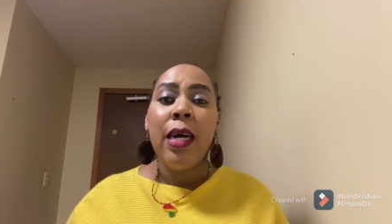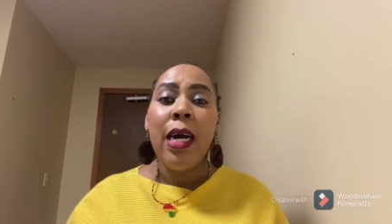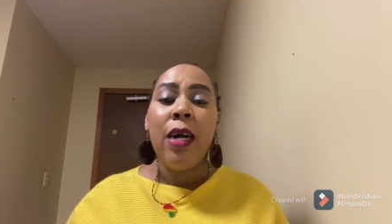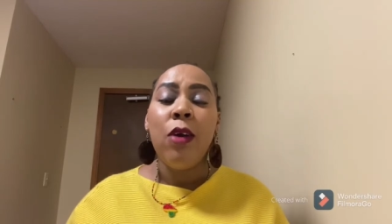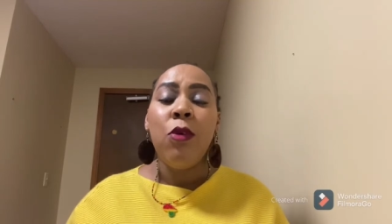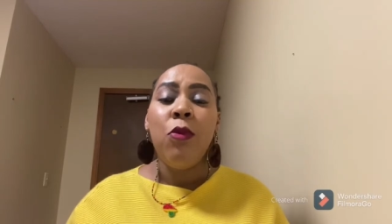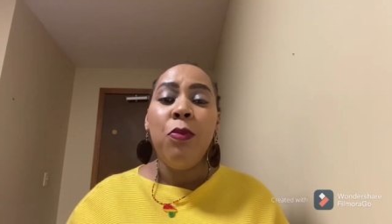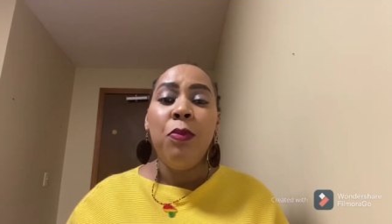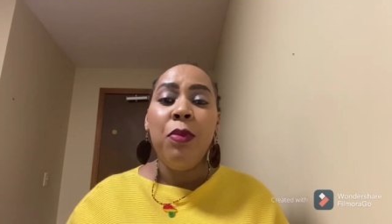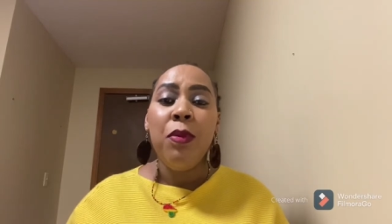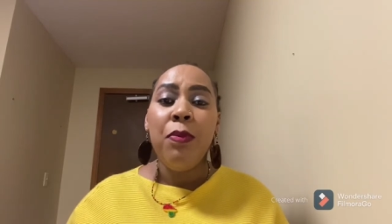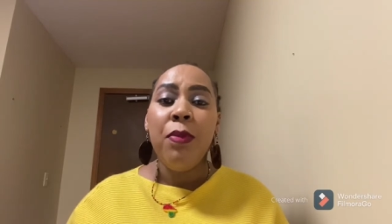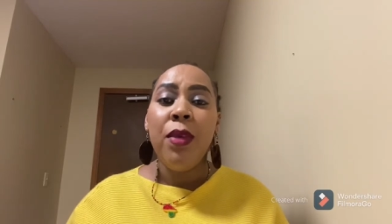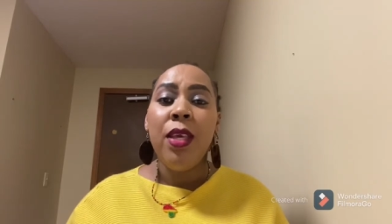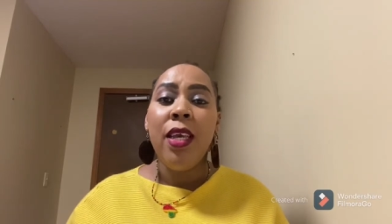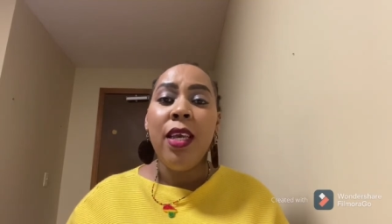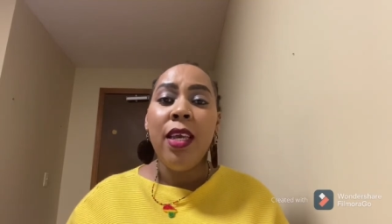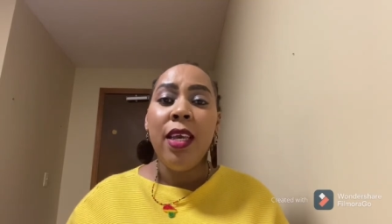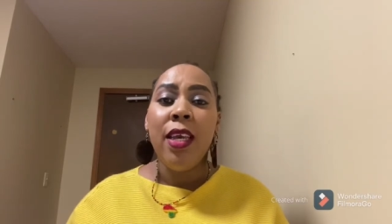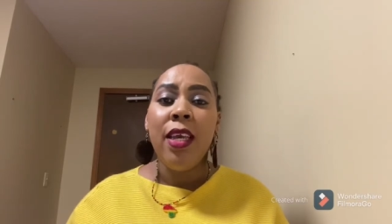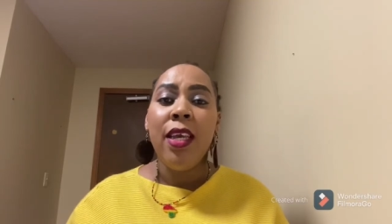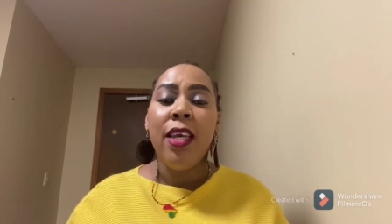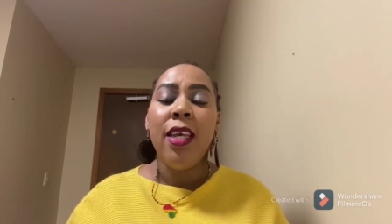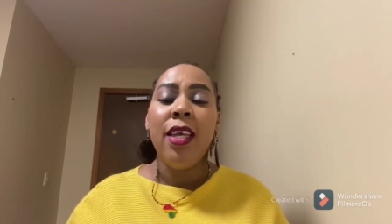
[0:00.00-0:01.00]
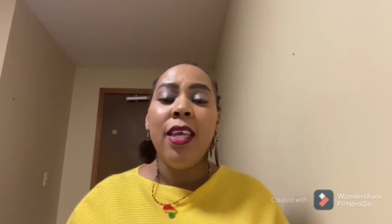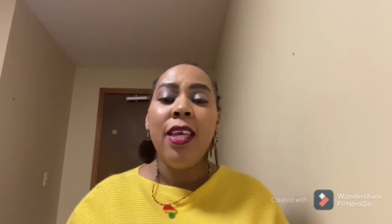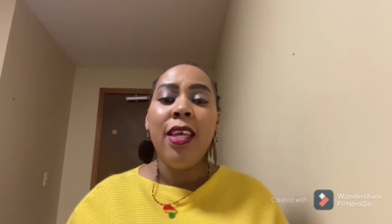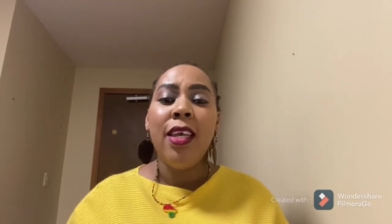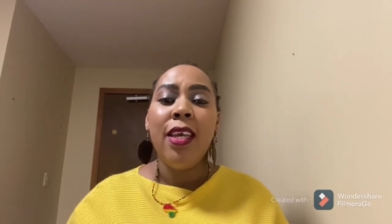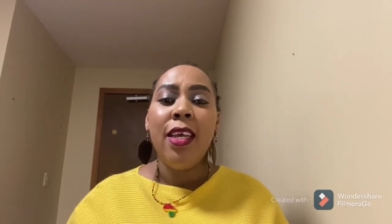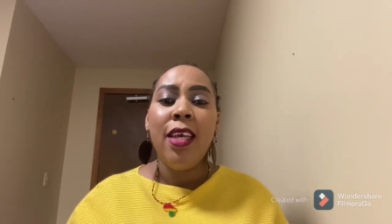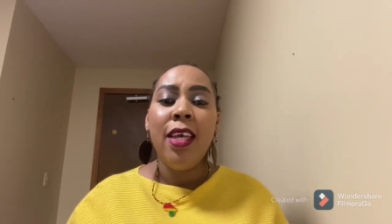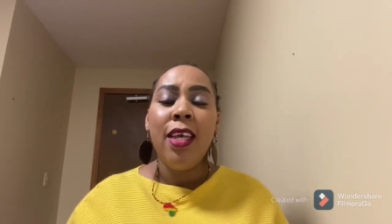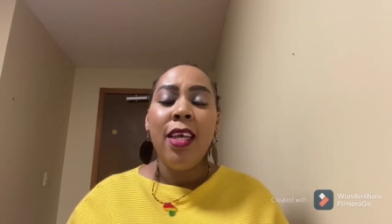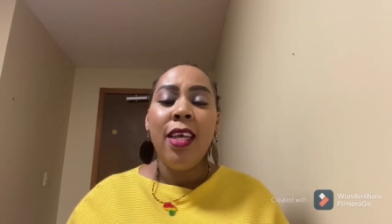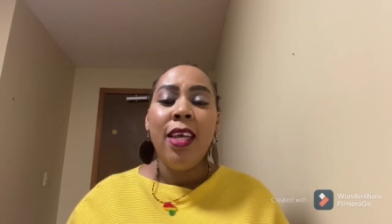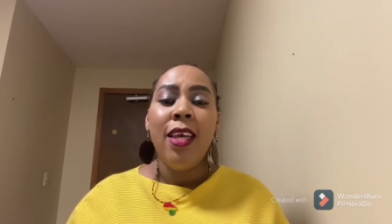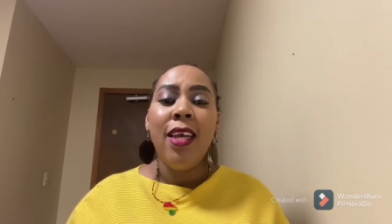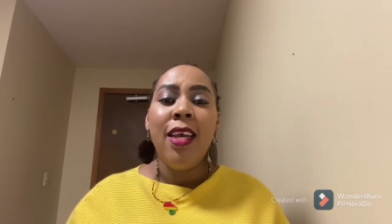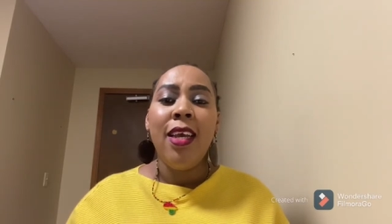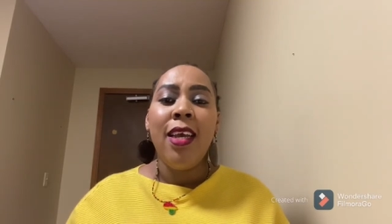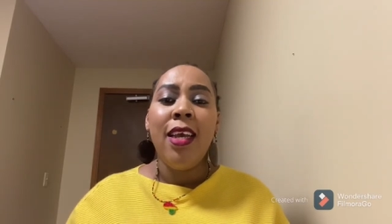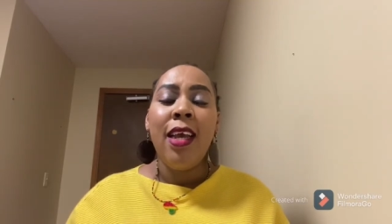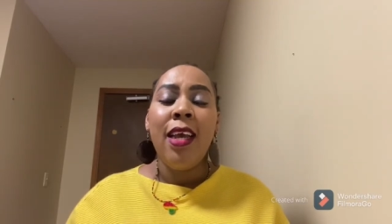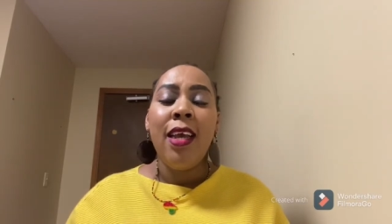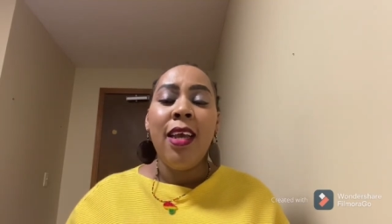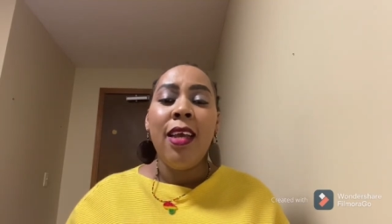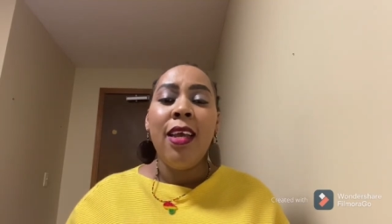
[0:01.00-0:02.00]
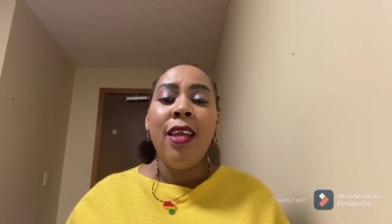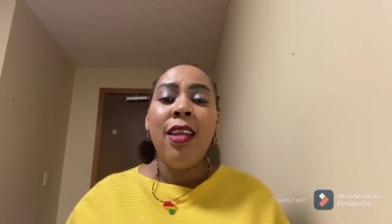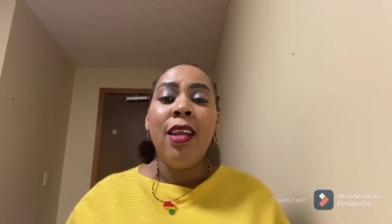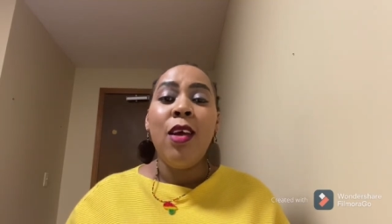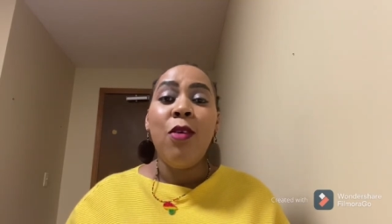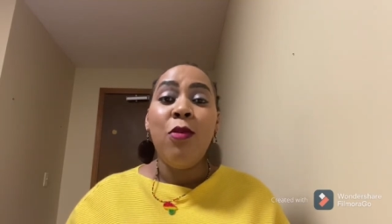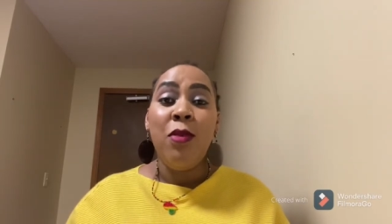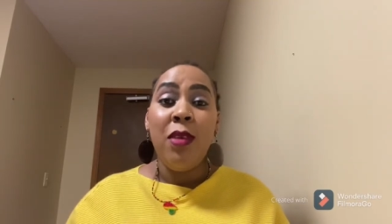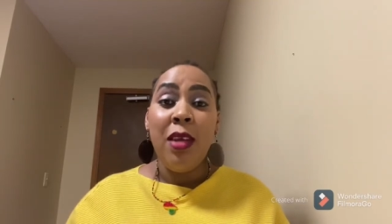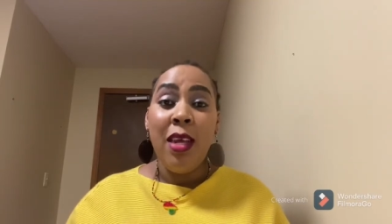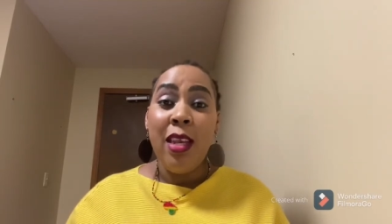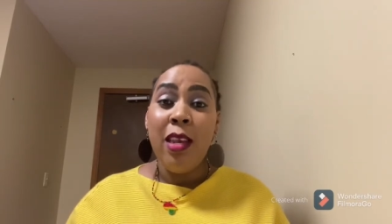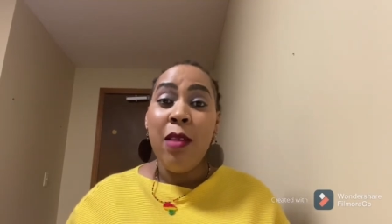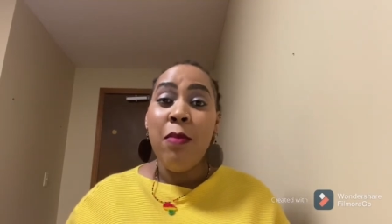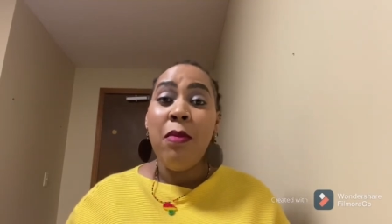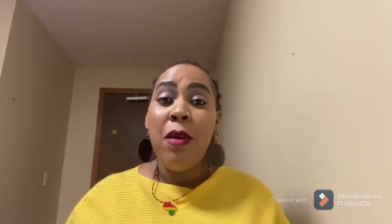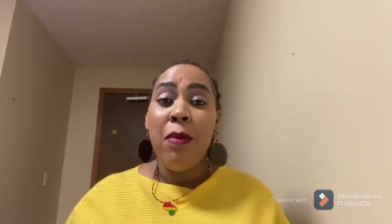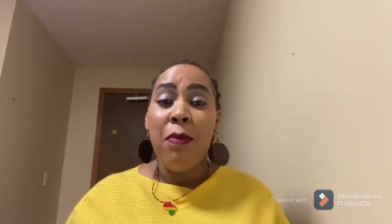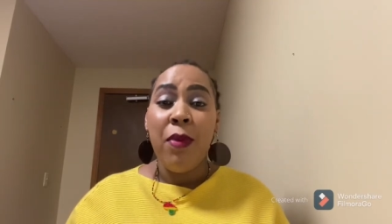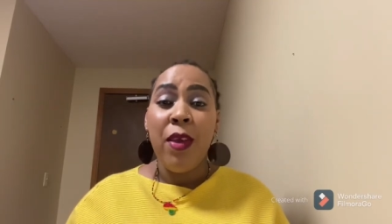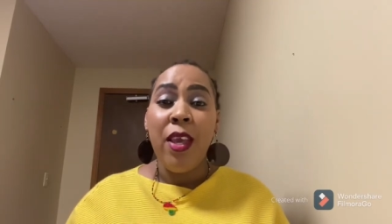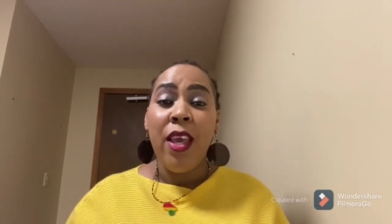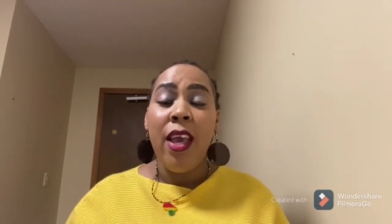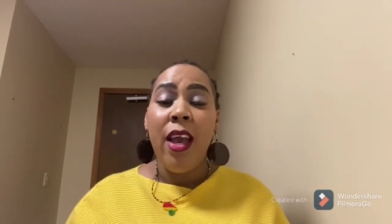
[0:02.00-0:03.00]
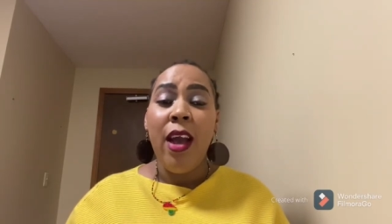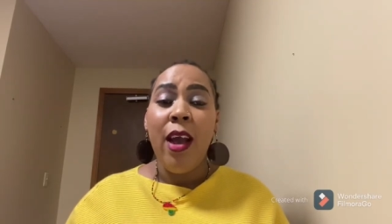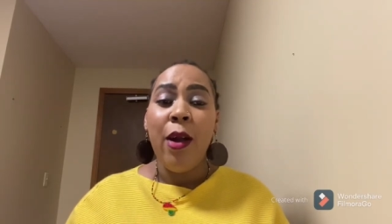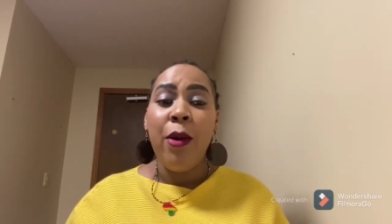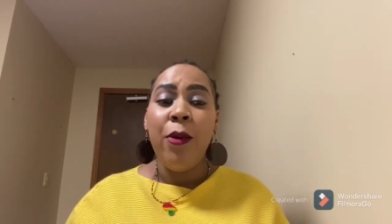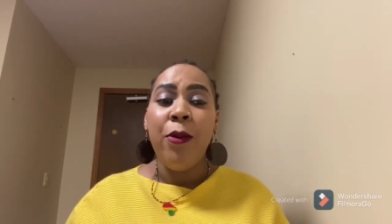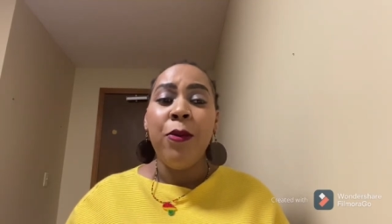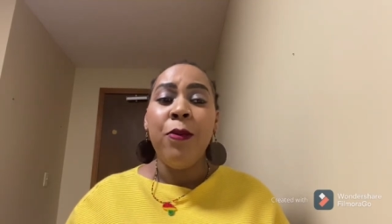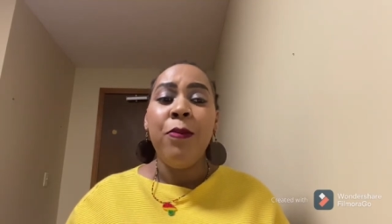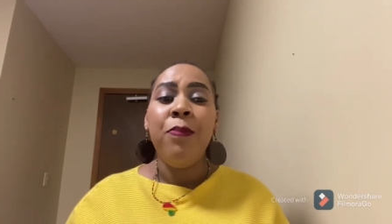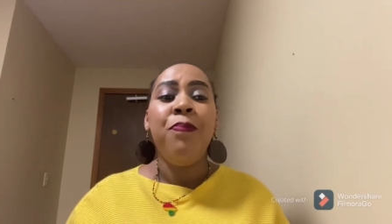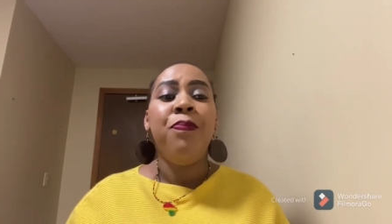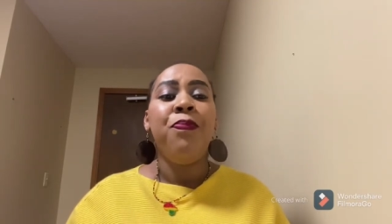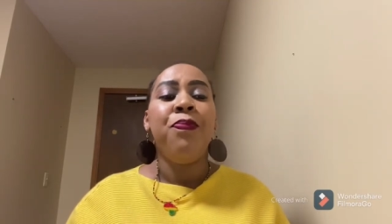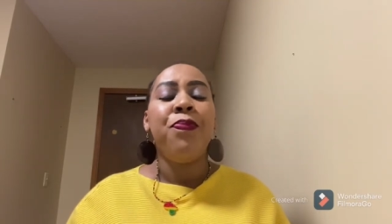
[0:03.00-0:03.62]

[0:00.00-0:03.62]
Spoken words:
akupimie na utalima peke yako.